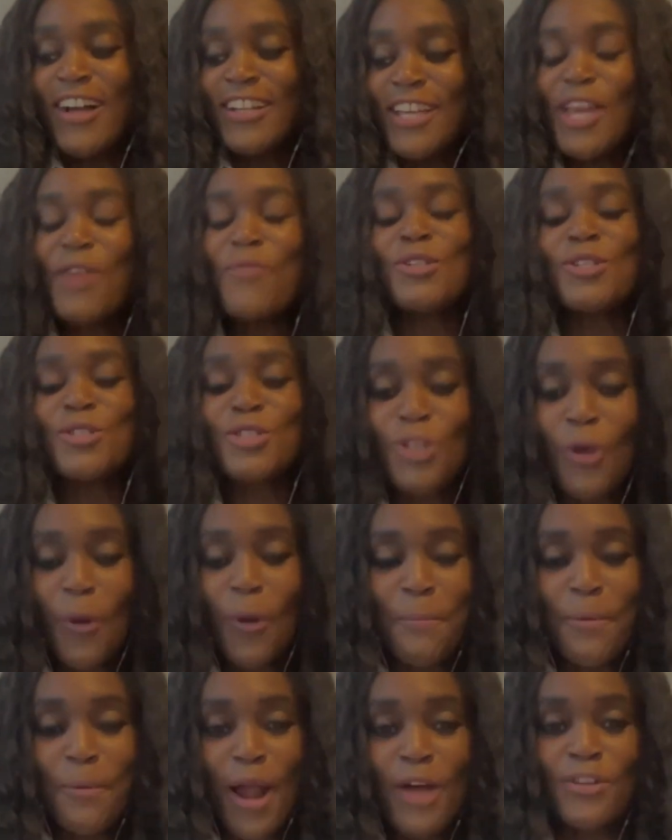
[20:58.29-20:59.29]
and he was
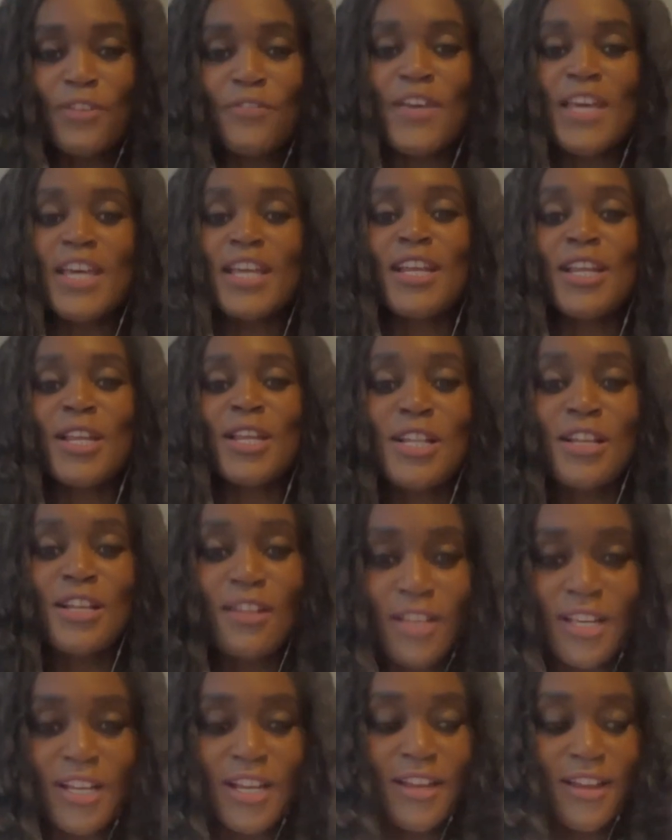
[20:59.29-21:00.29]
so proud of it,
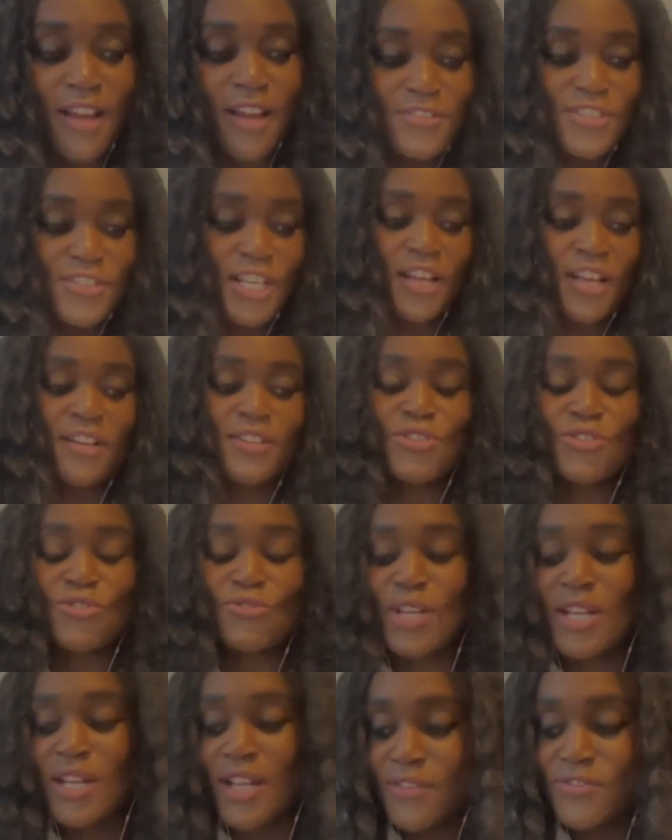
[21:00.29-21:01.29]
and he loves the
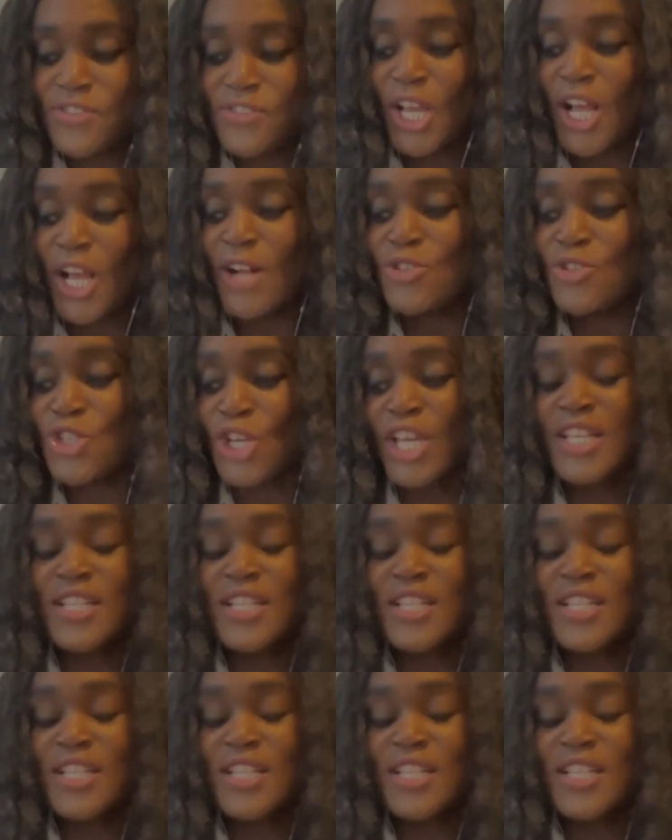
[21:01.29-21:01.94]
country, loves the culture.